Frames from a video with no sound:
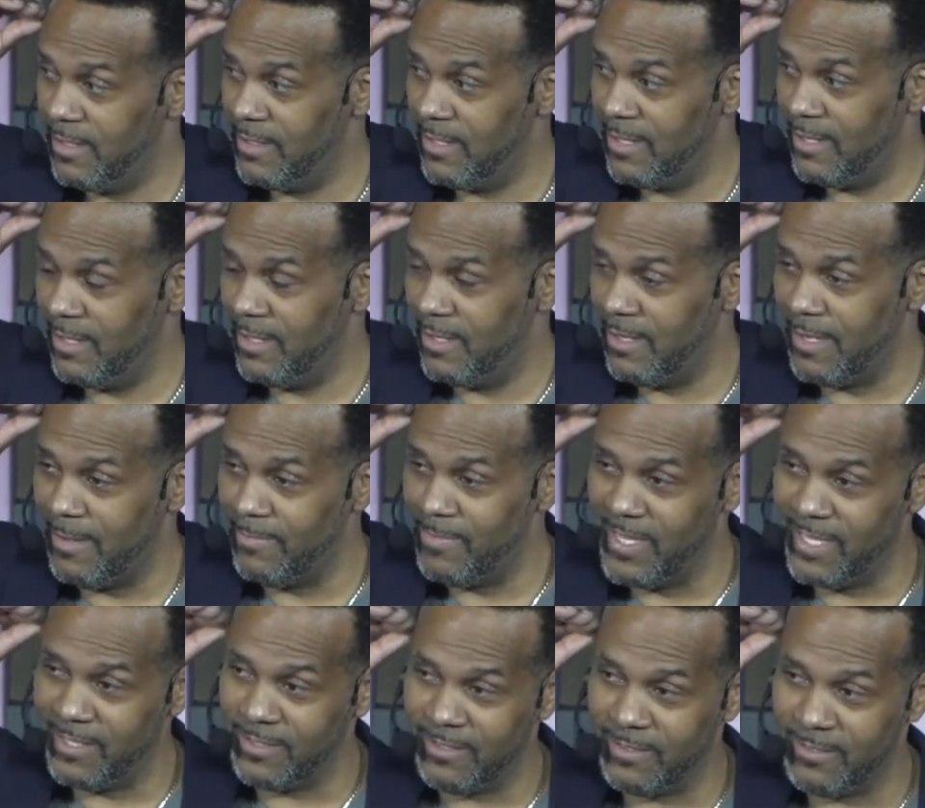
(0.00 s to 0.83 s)
And uh, I'm
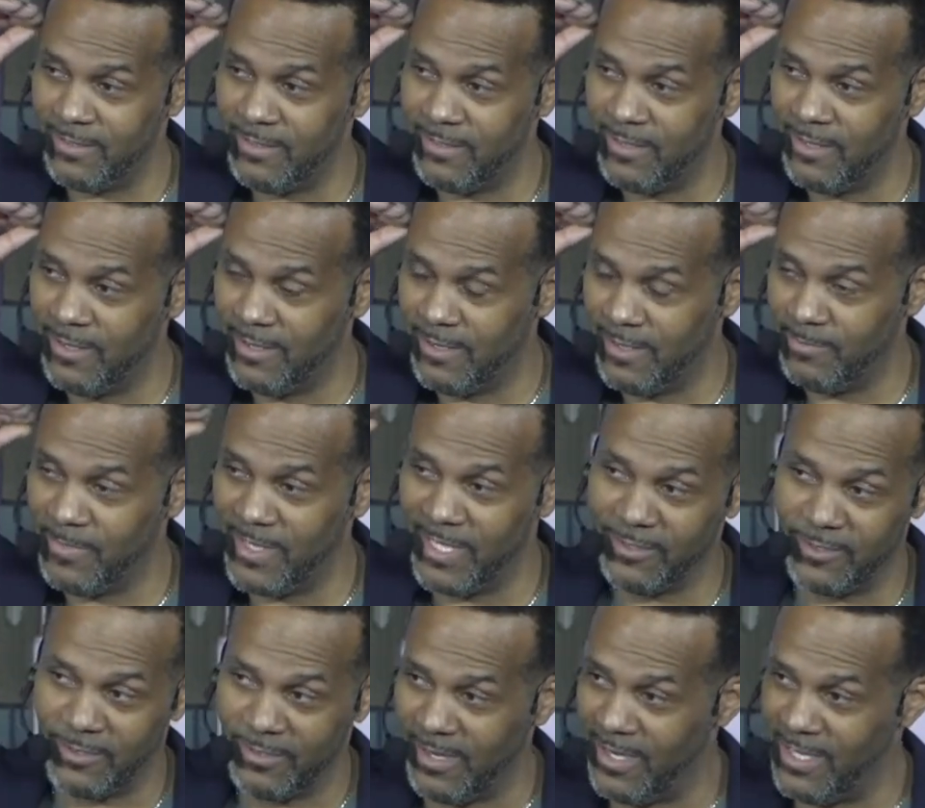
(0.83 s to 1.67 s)
not, you know, I'm
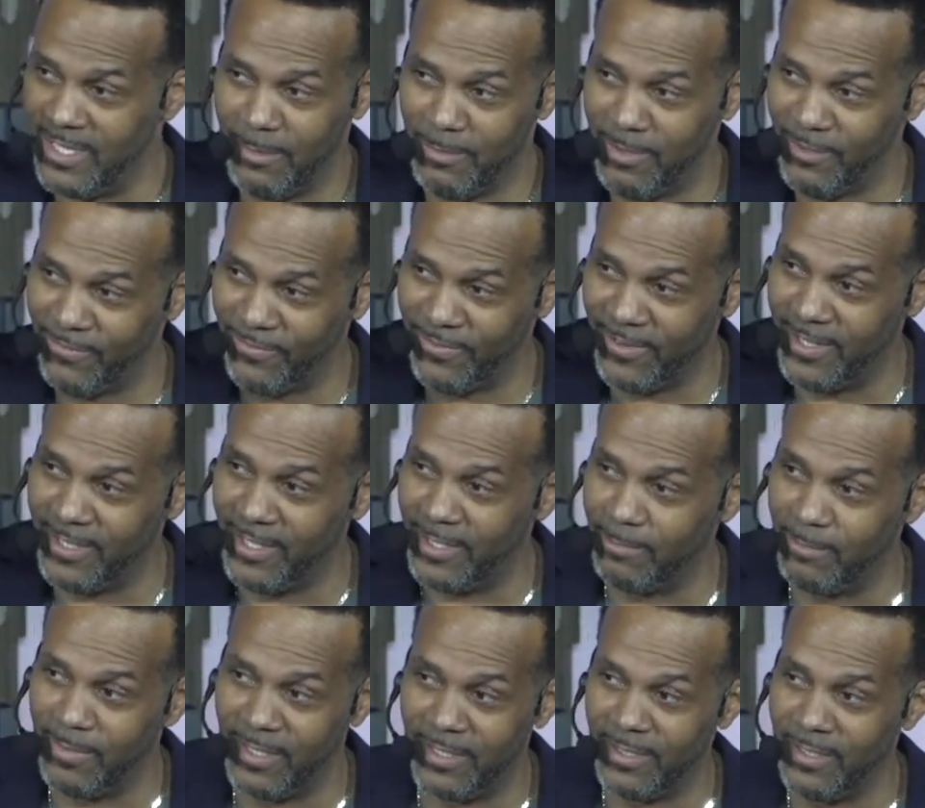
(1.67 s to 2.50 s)
not trying to be funny,
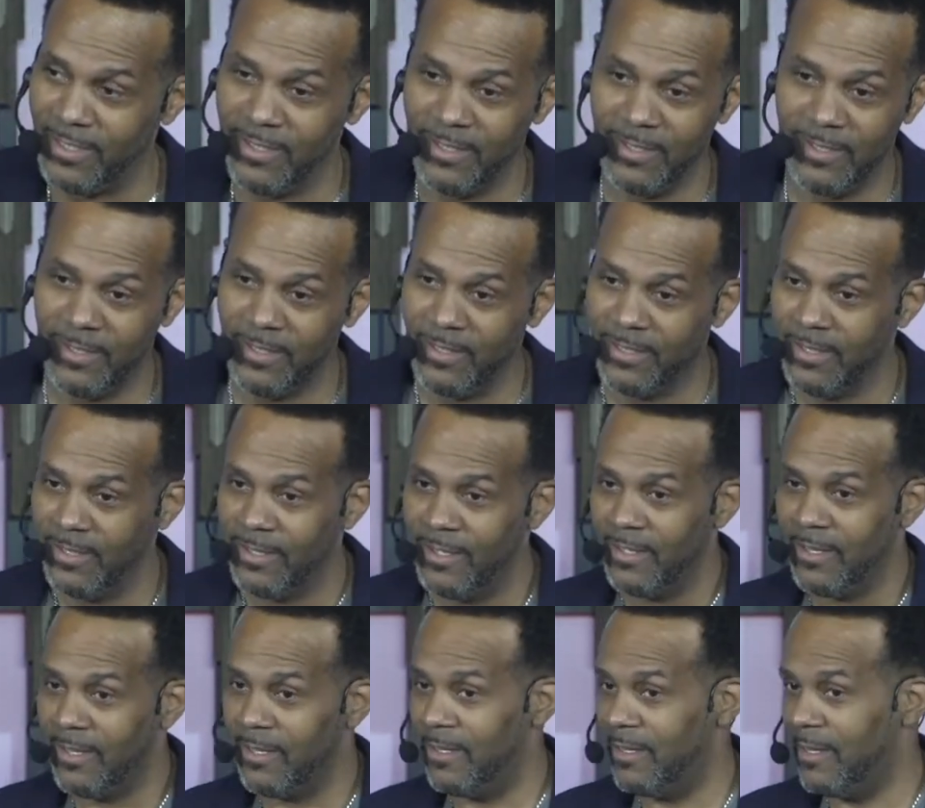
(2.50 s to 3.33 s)
but
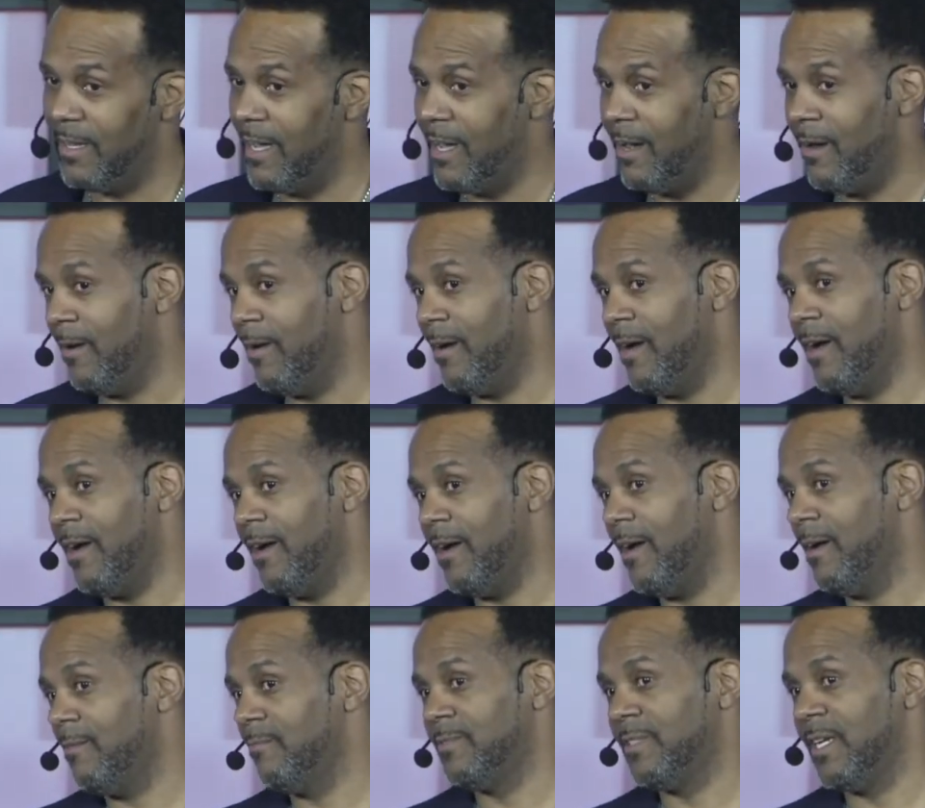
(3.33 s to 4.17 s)
uh, I,
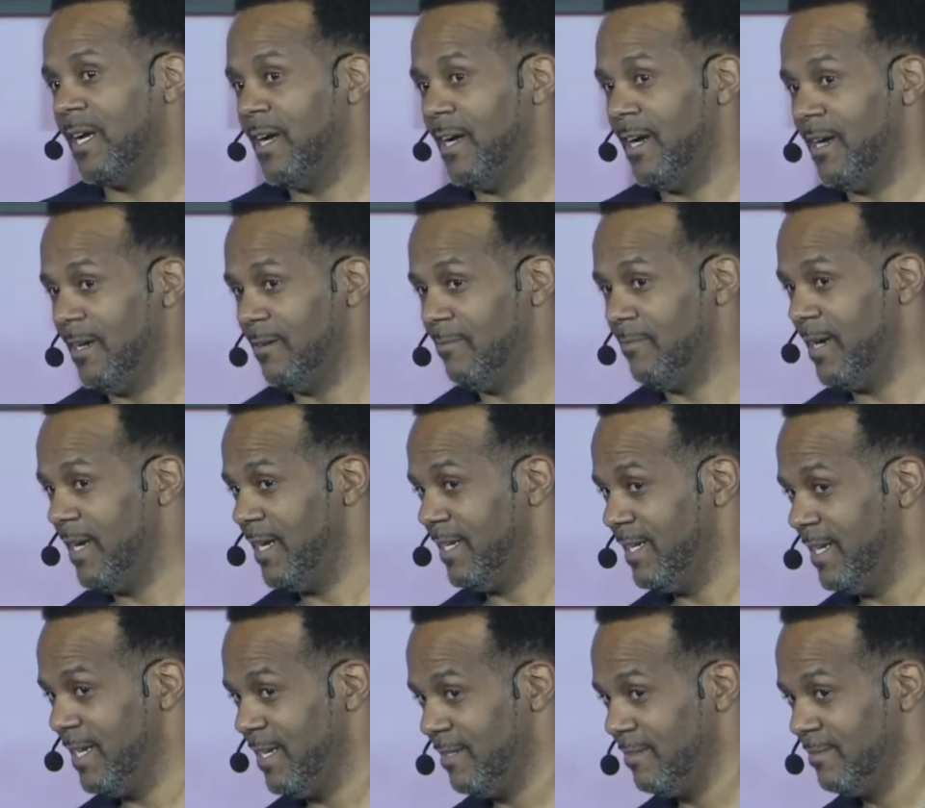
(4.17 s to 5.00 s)
I'm tired right
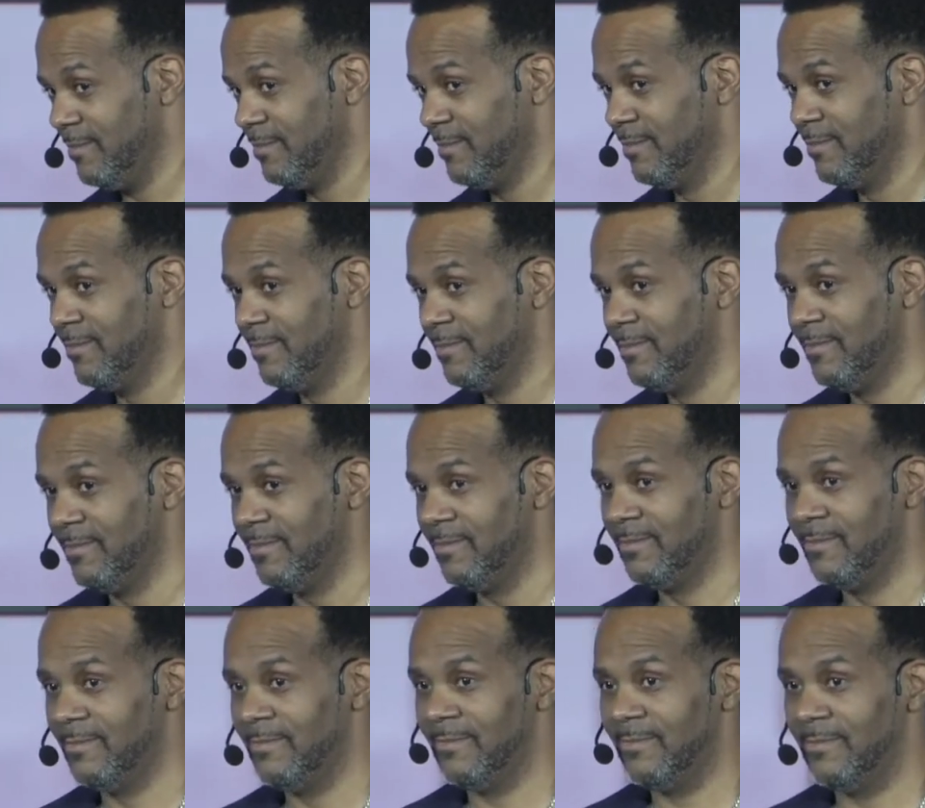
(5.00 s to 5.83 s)
now.
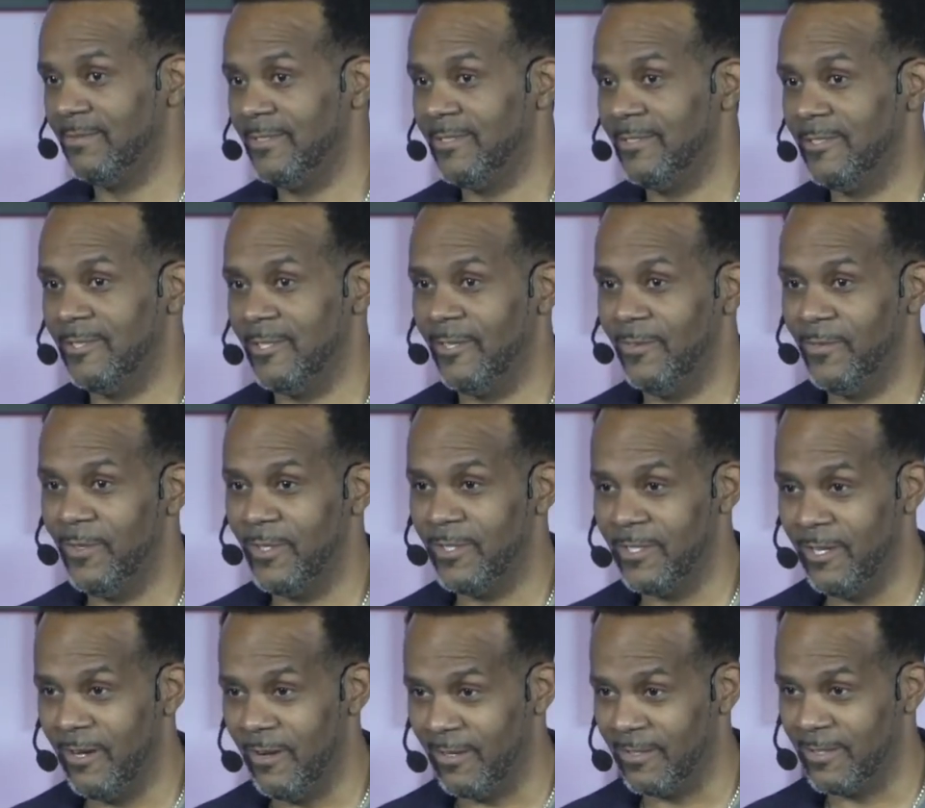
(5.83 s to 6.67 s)
And so if you
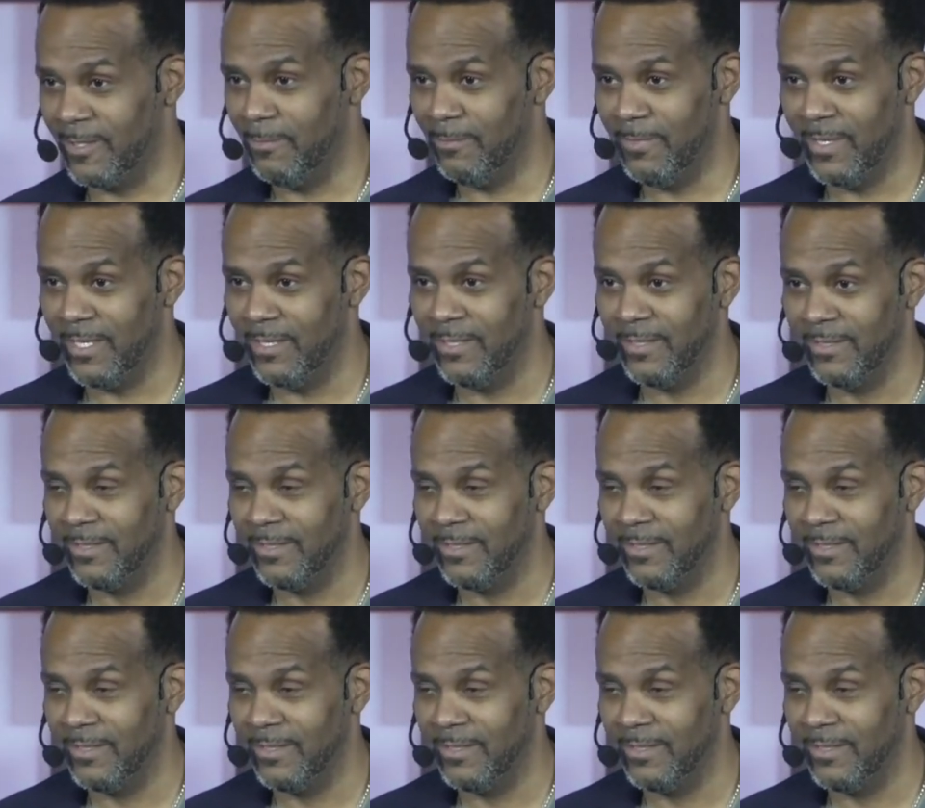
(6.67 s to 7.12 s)
talk to me,